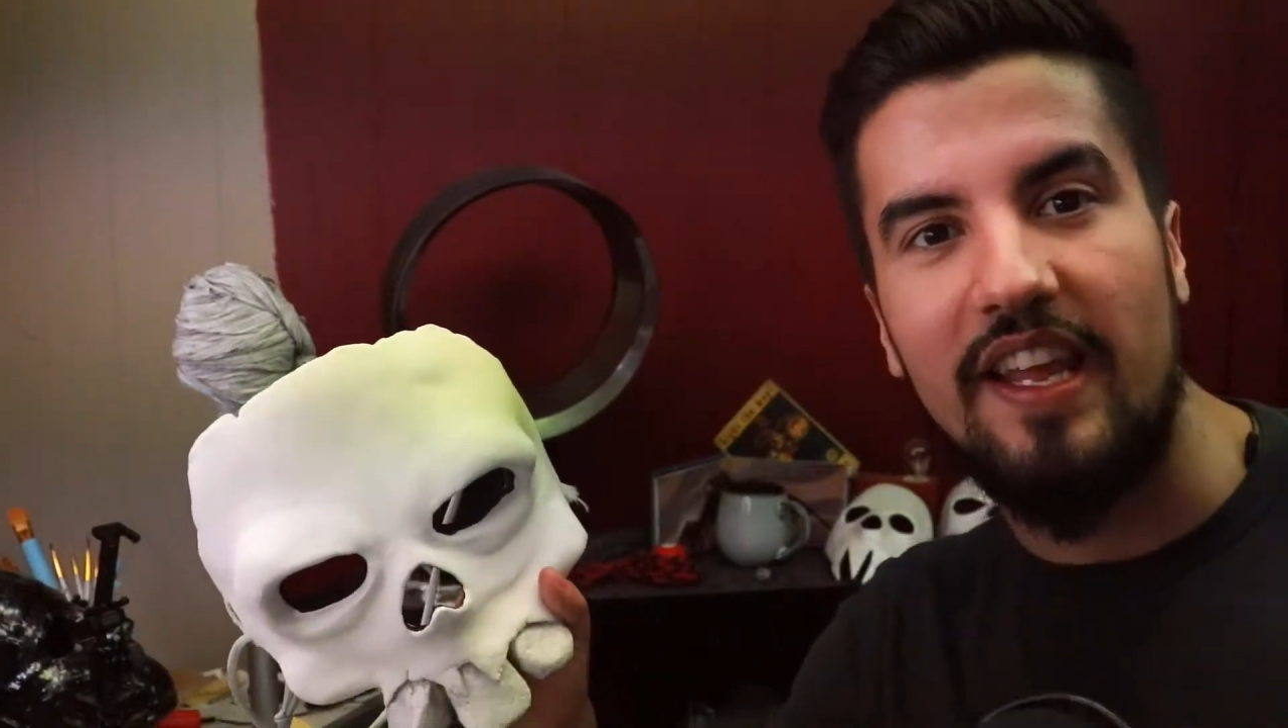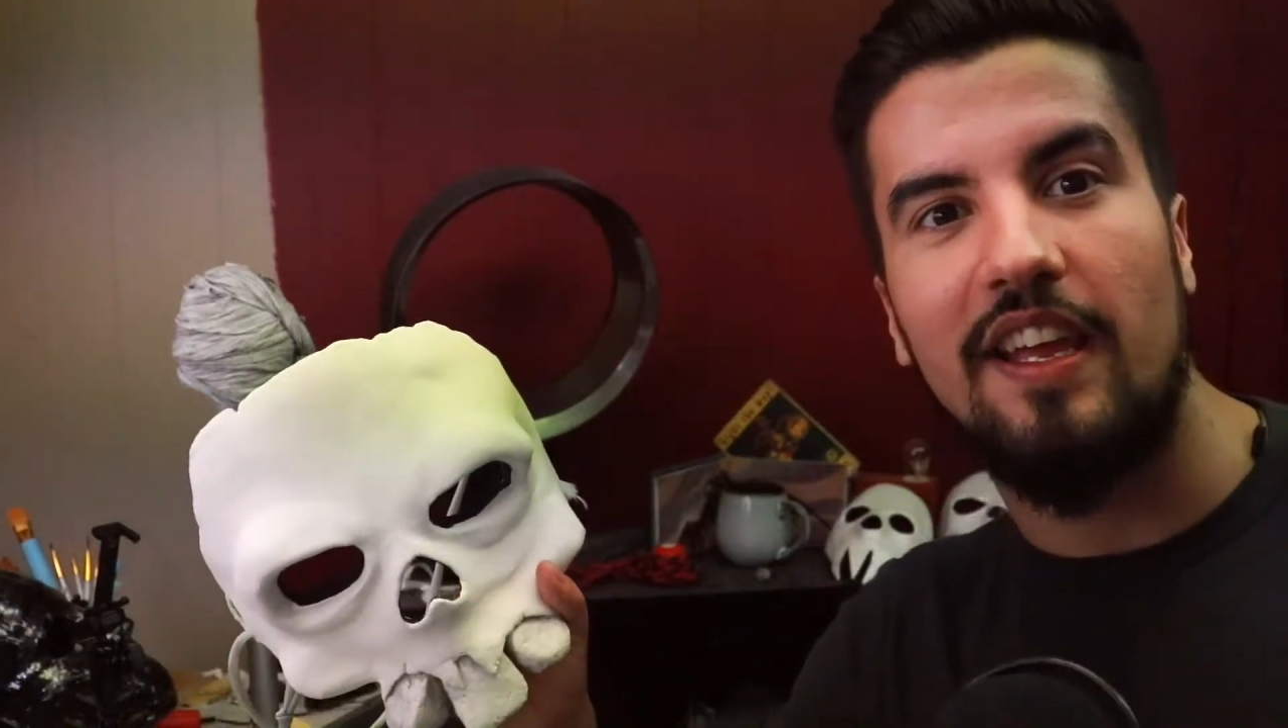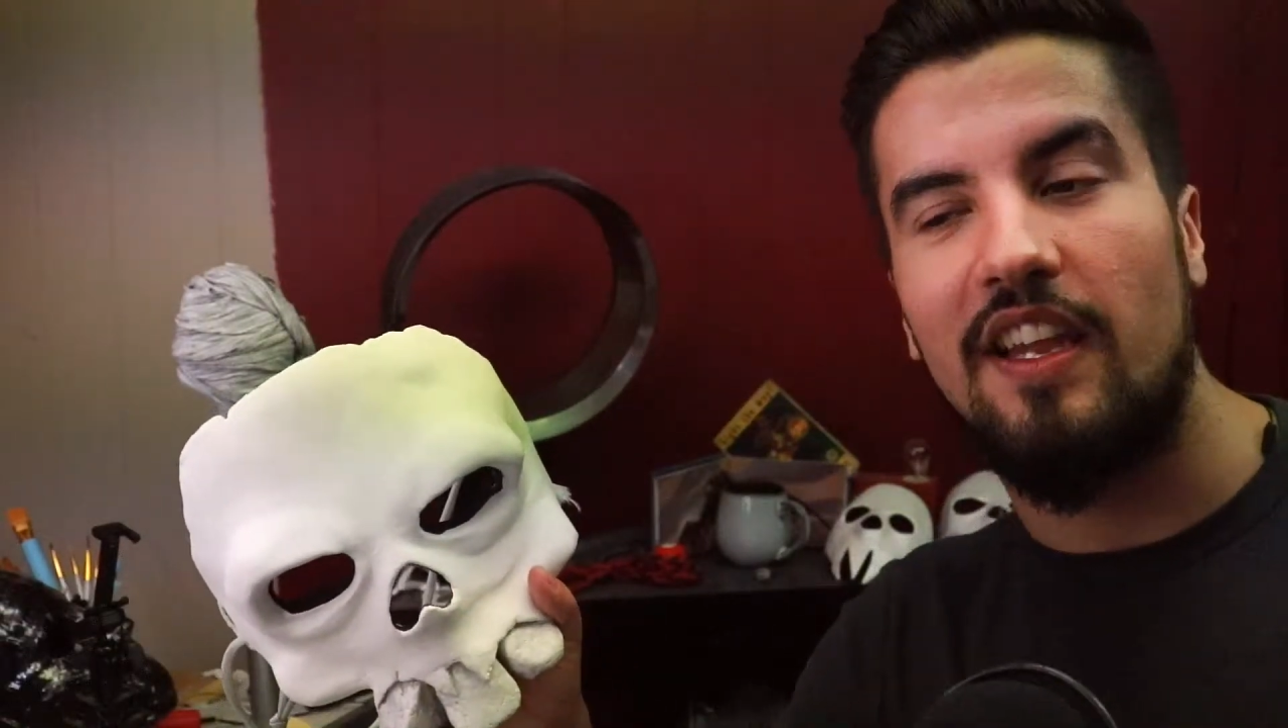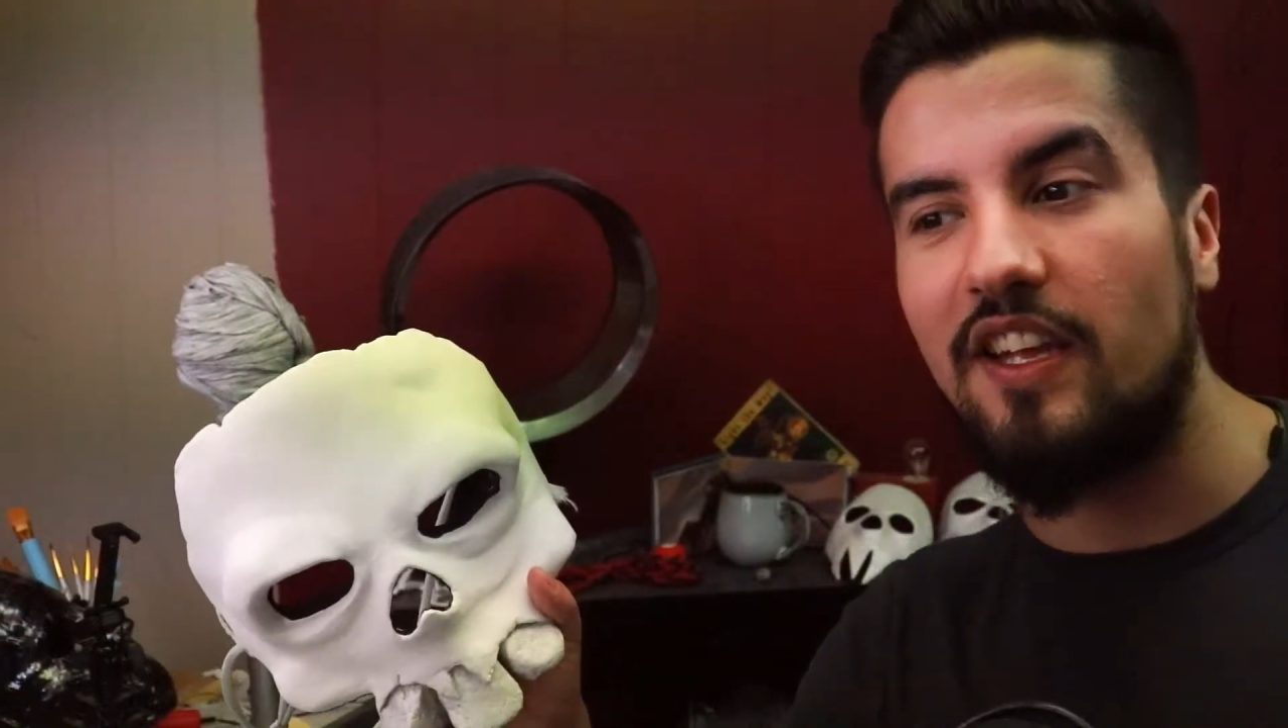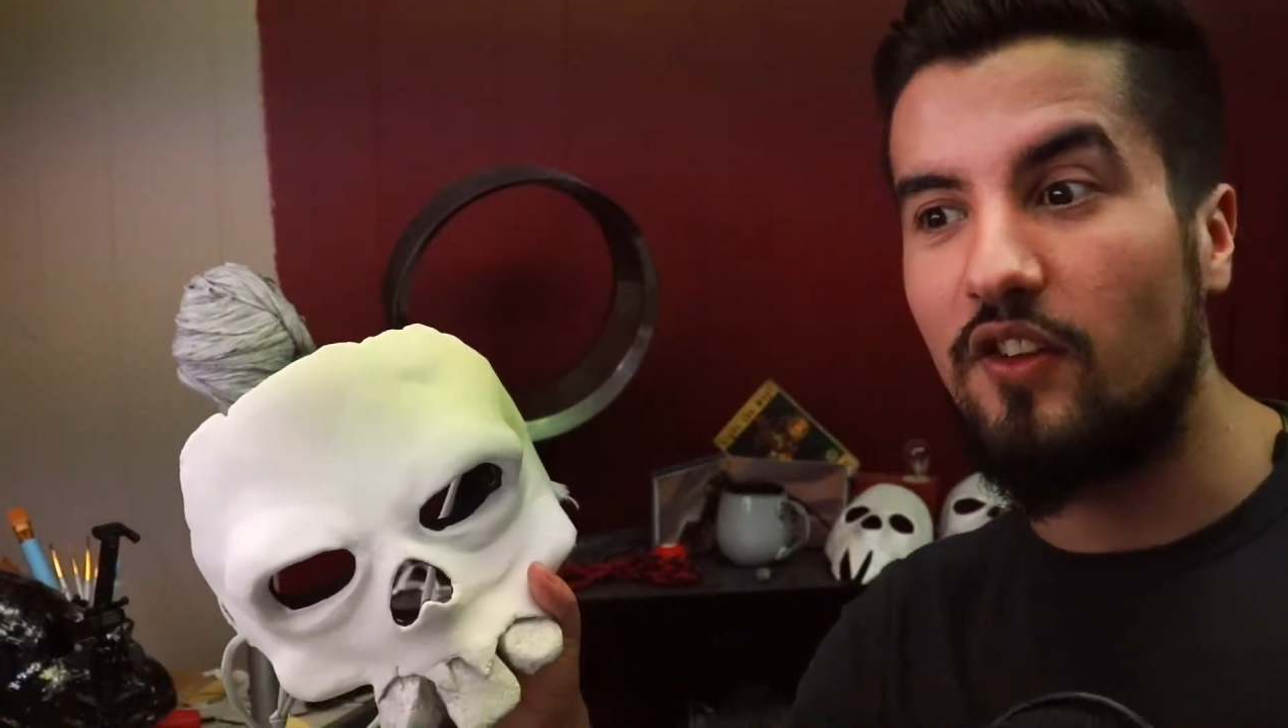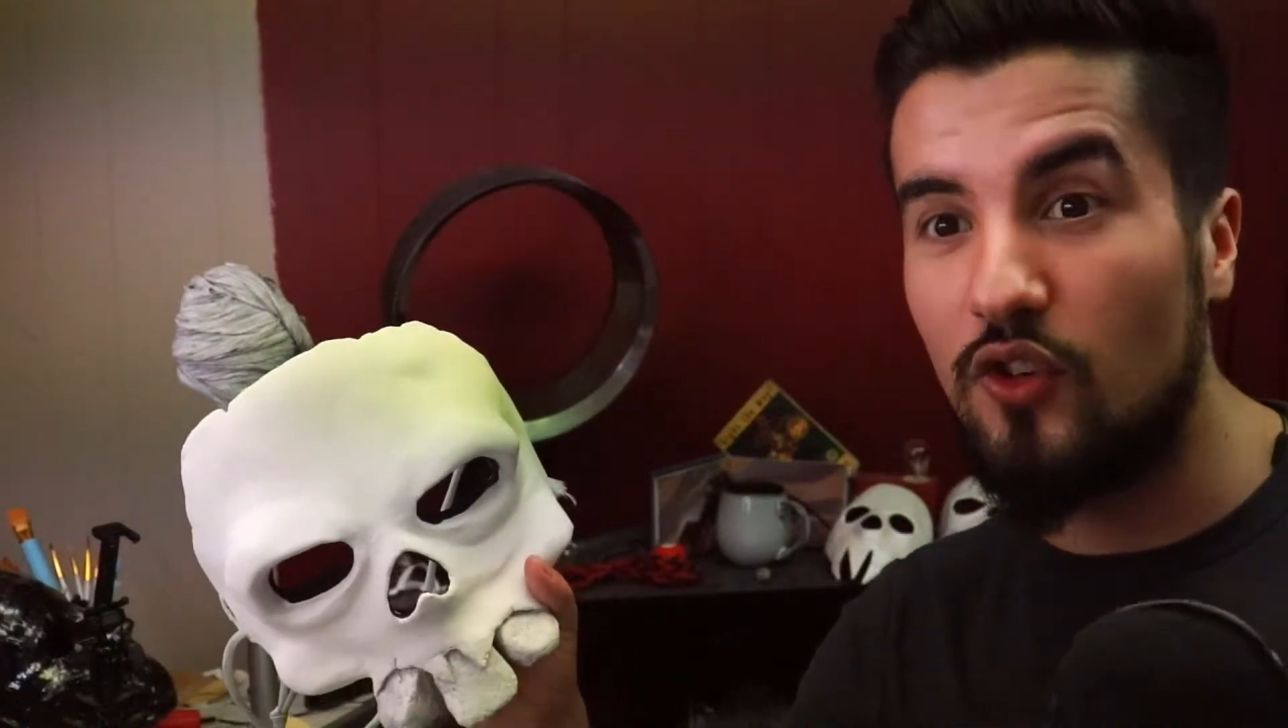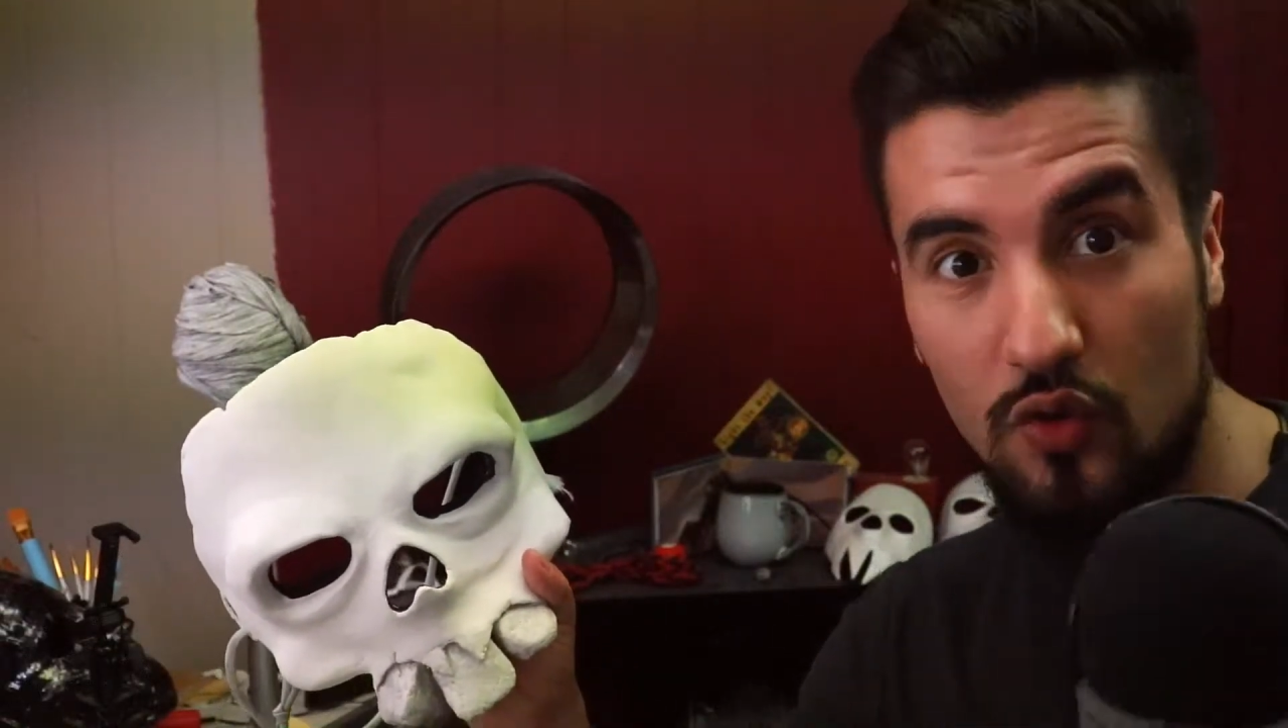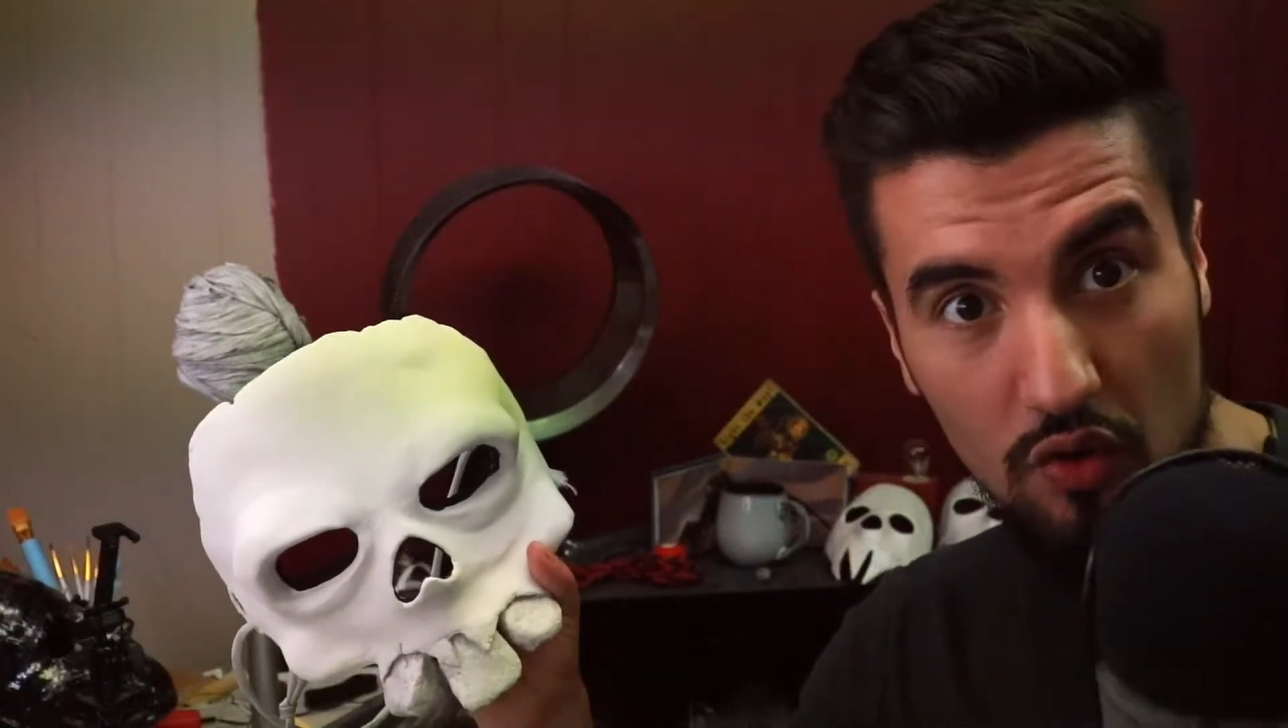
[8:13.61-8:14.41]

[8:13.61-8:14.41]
I can't like